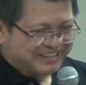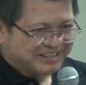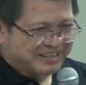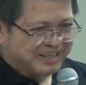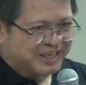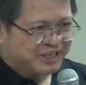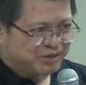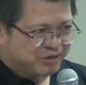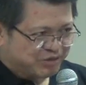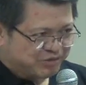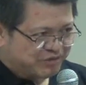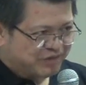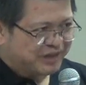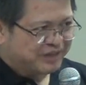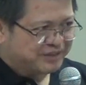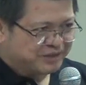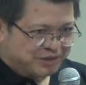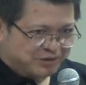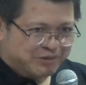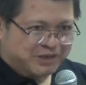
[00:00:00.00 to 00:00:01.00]
Trying to
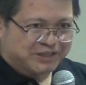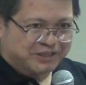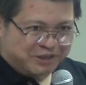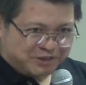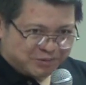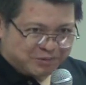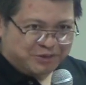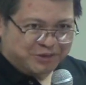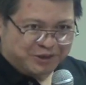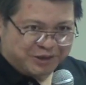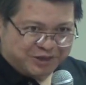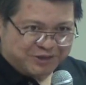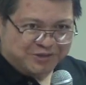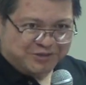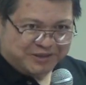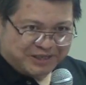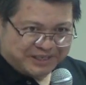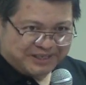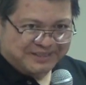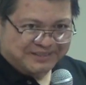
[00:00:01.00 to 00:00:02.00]
find the one that
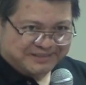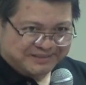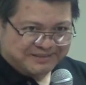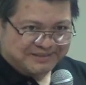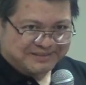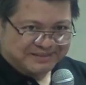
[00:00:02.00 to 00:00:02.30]
works, right?